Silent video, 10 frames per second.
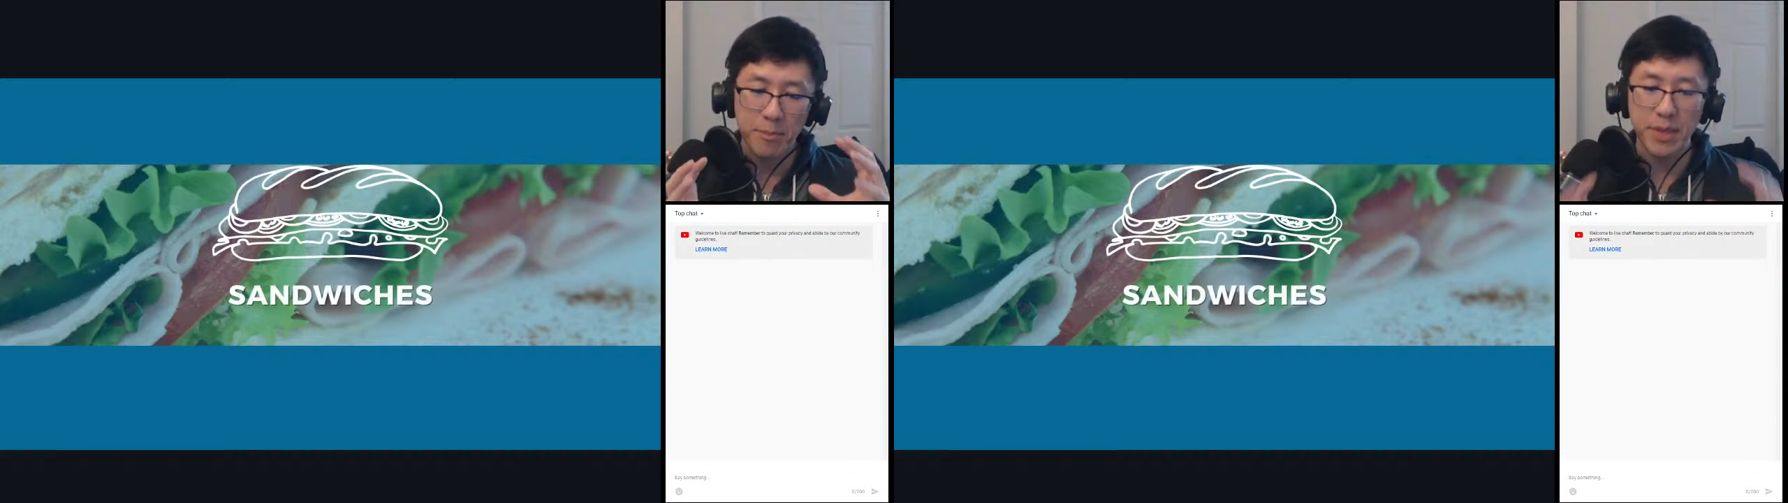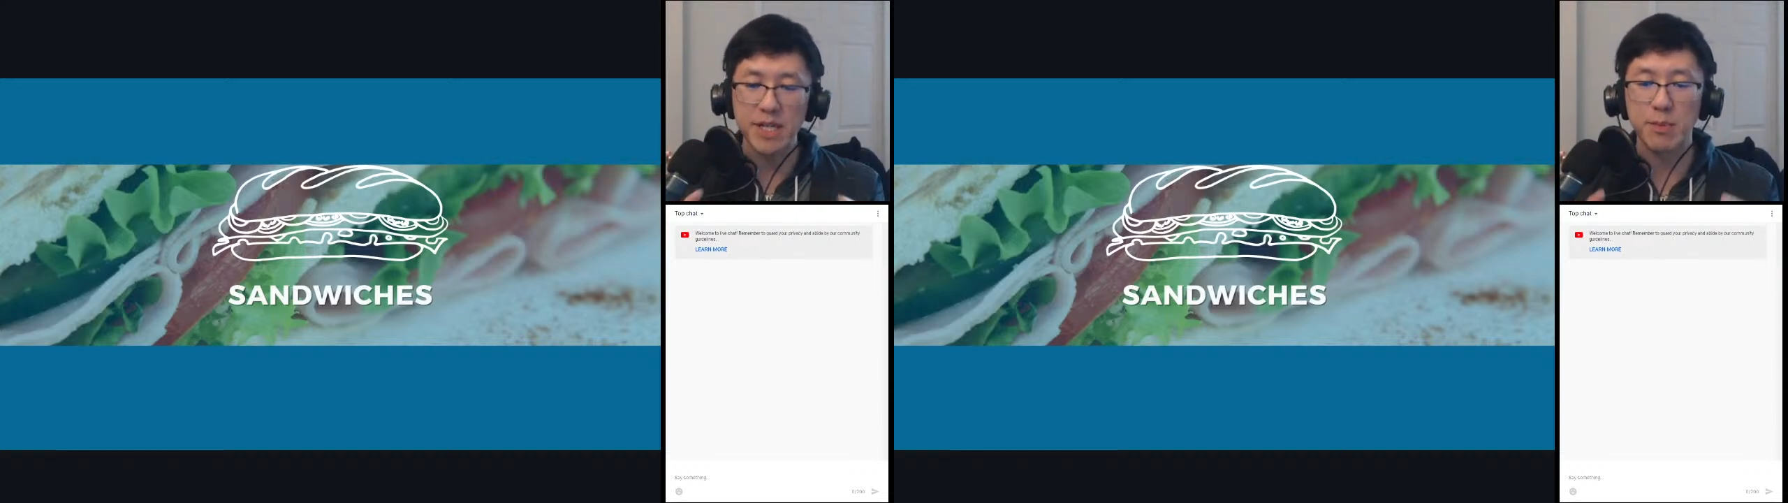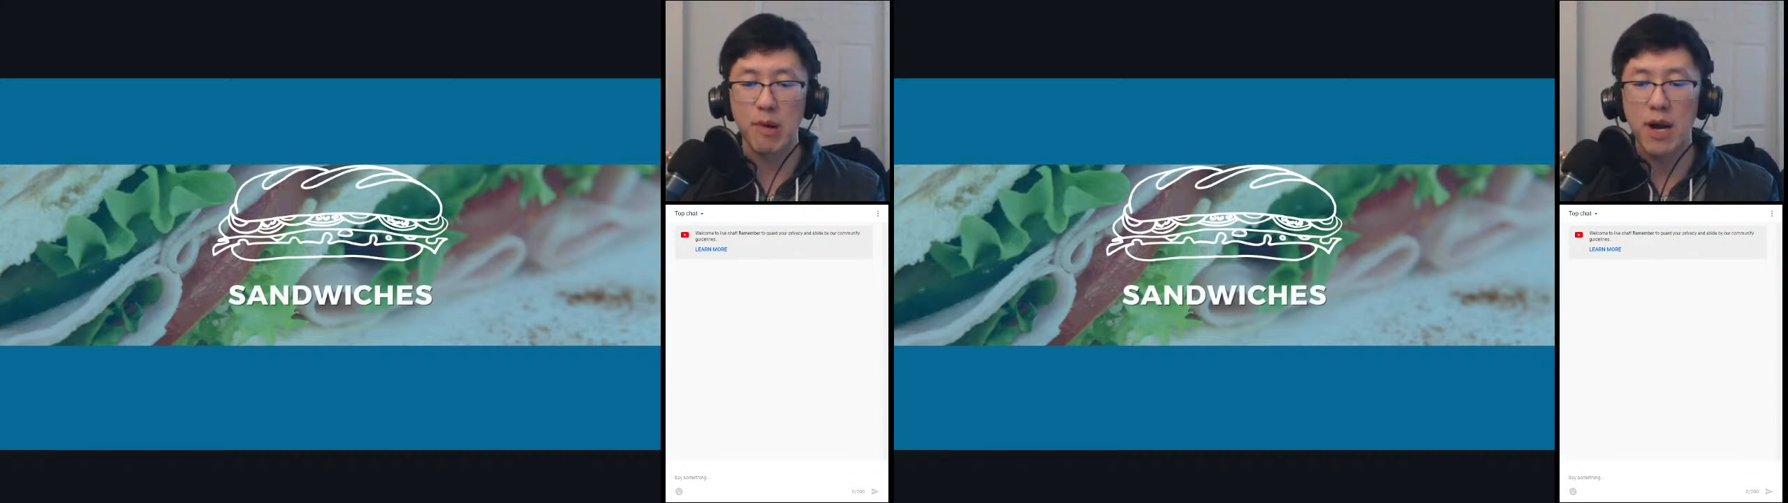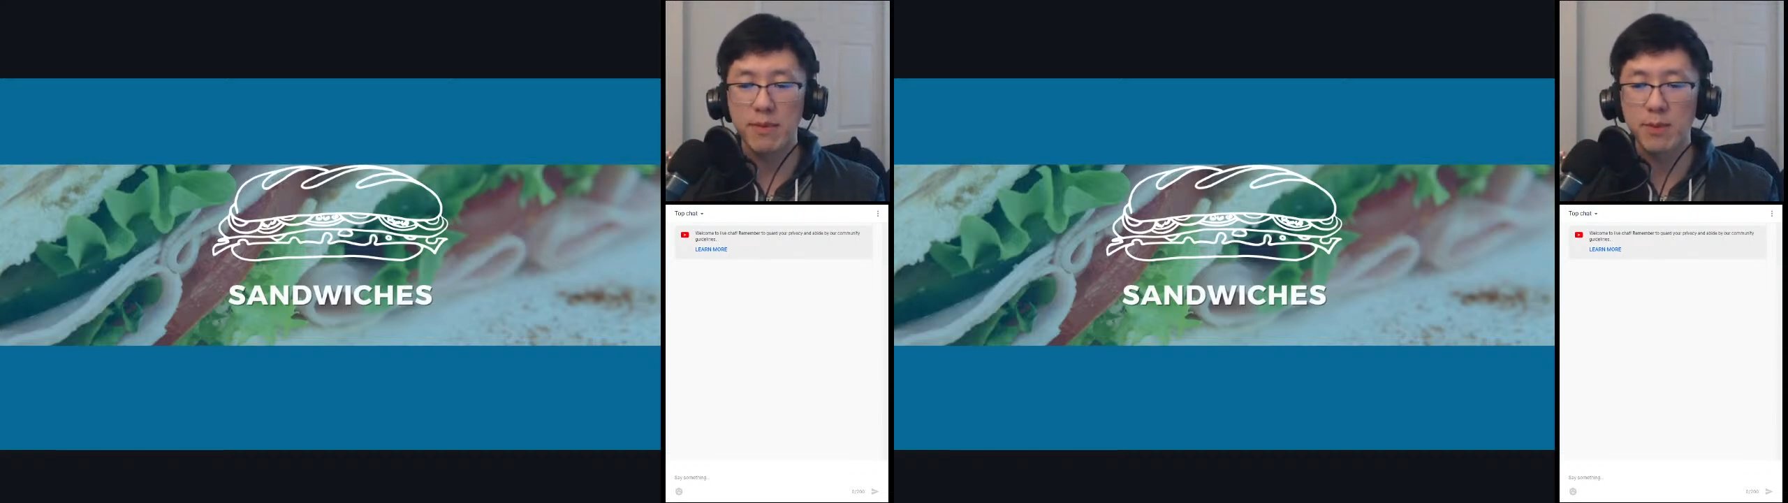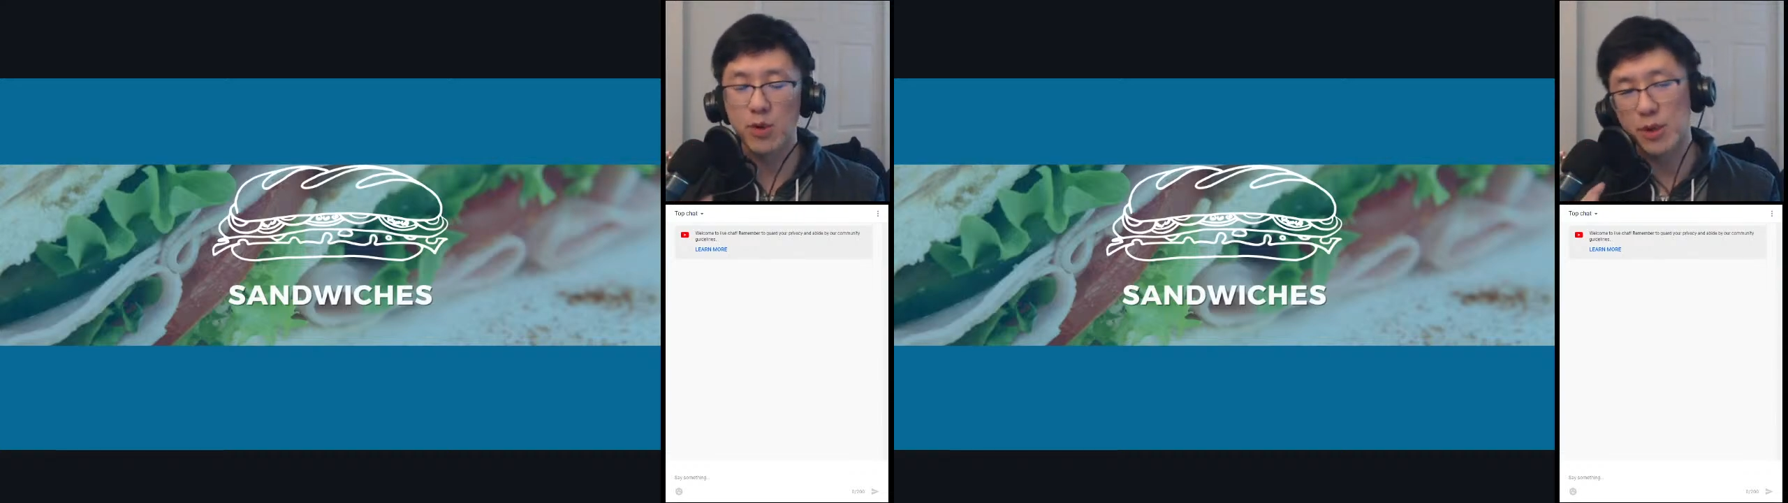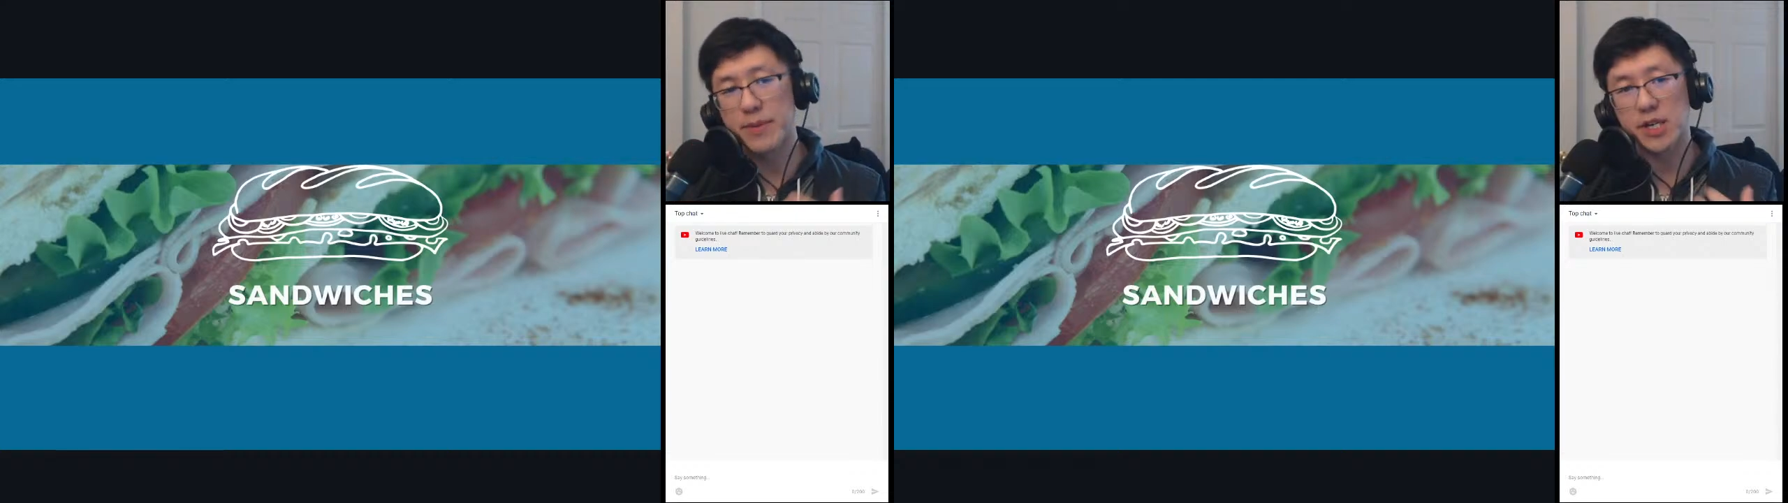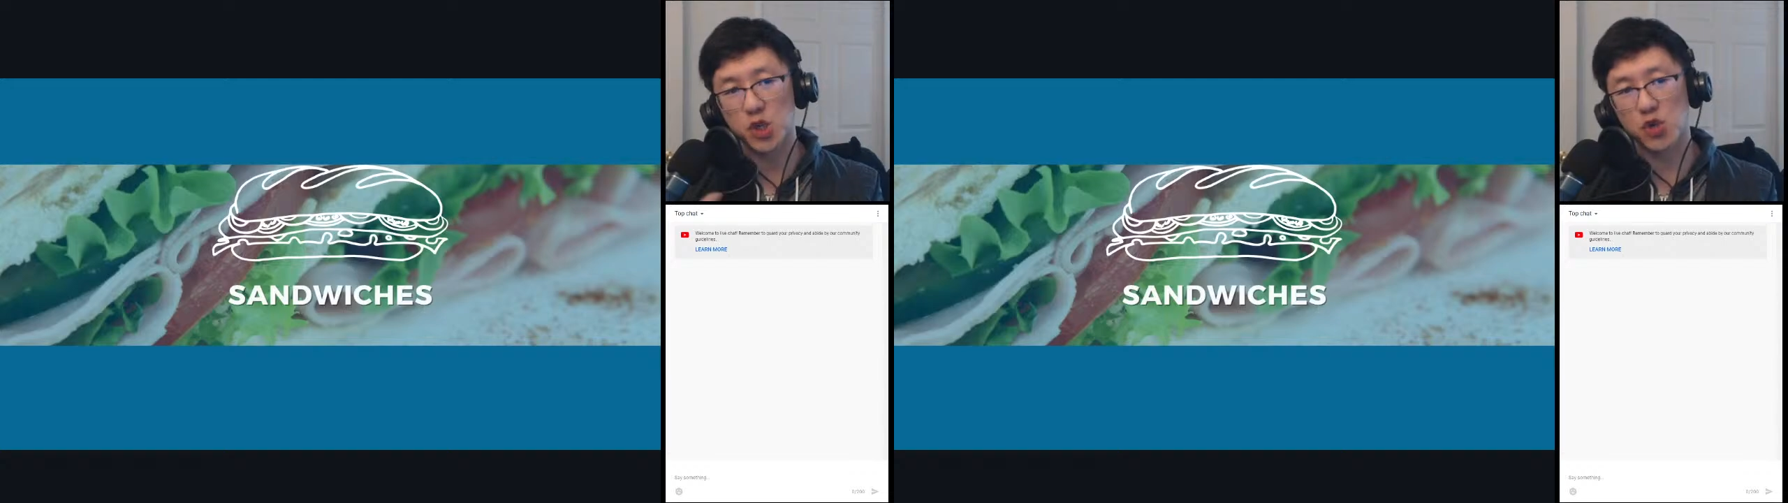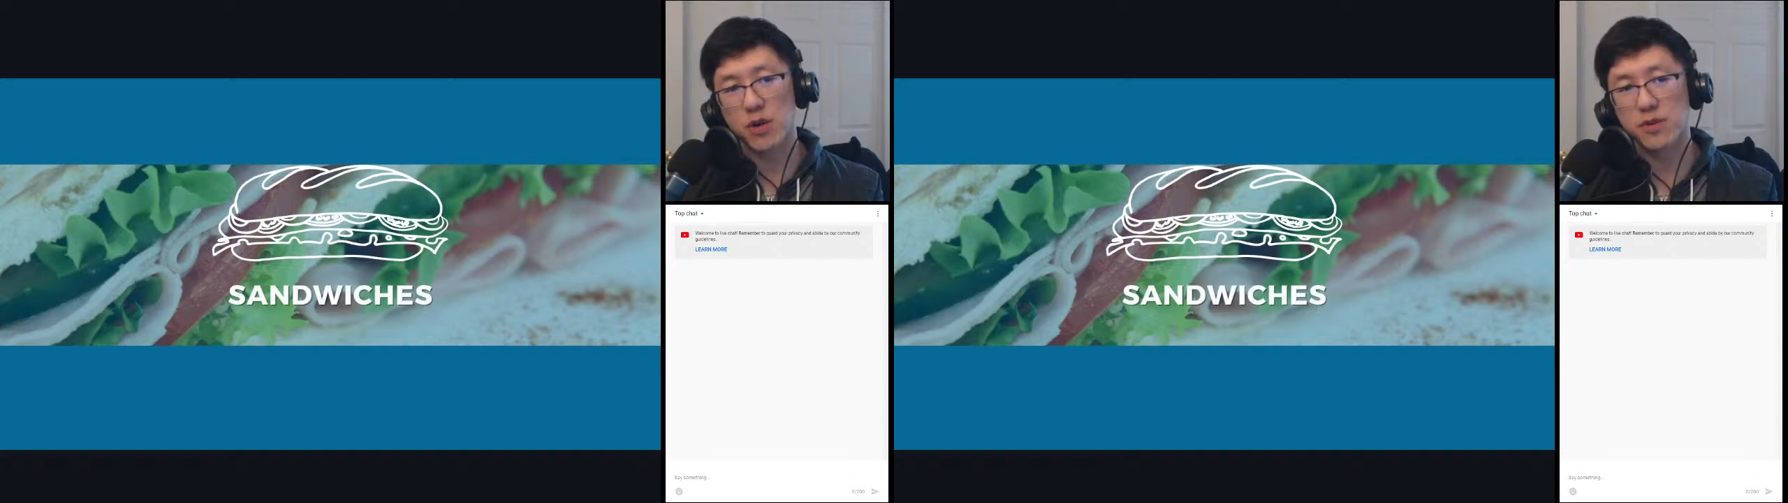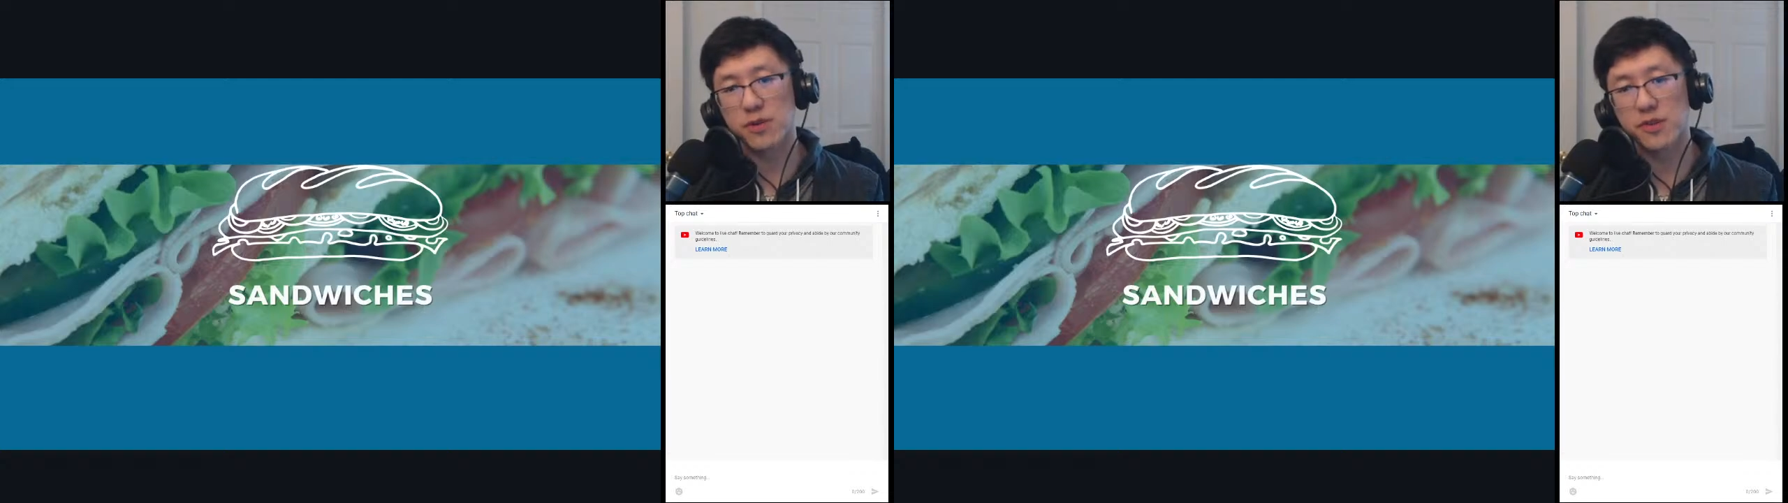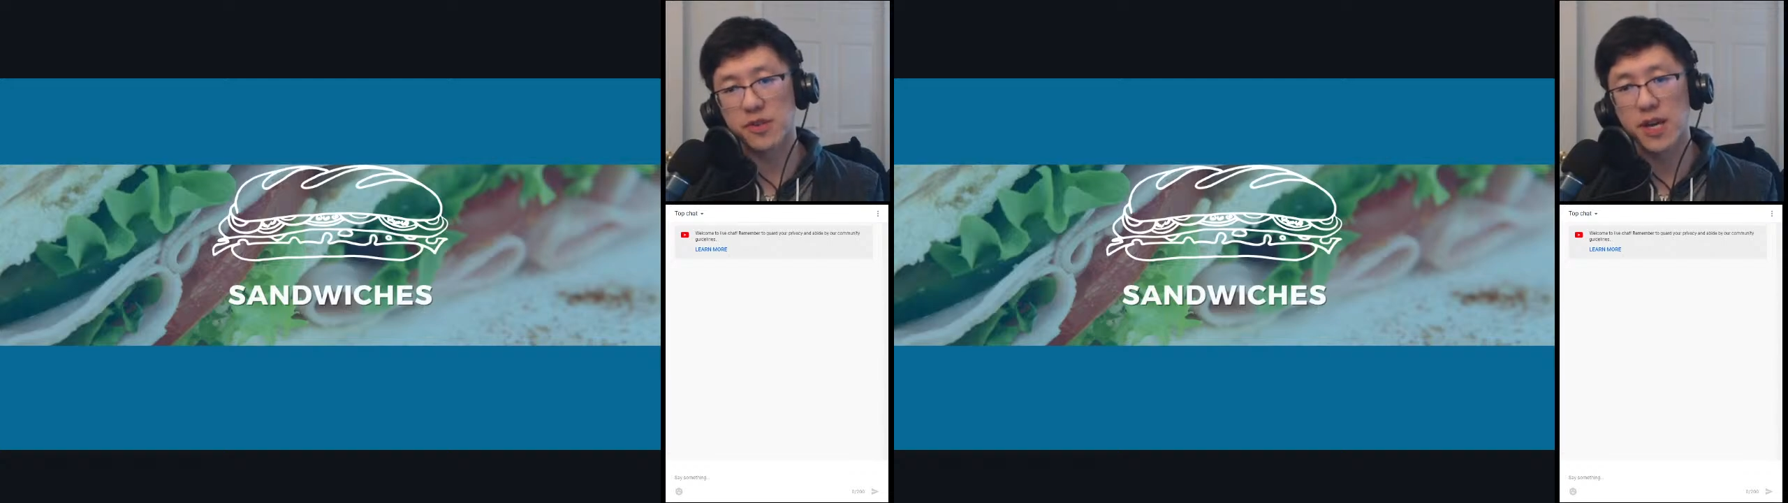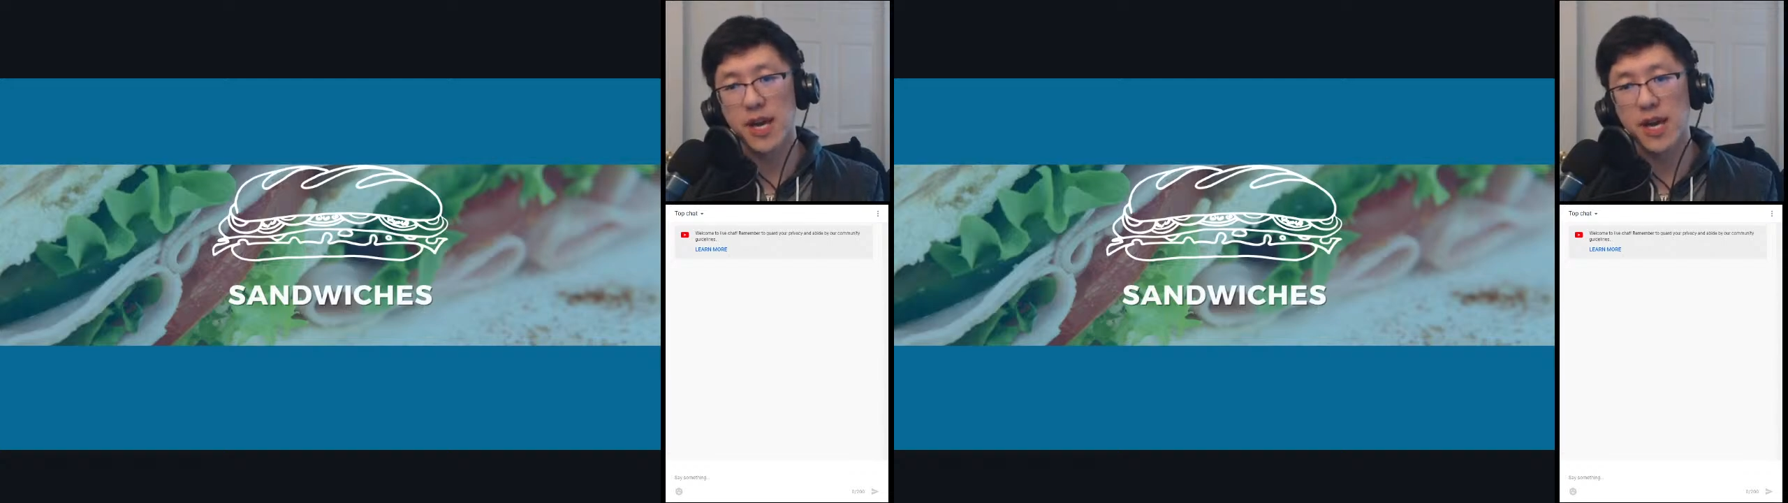biggest problem or the biggest struggles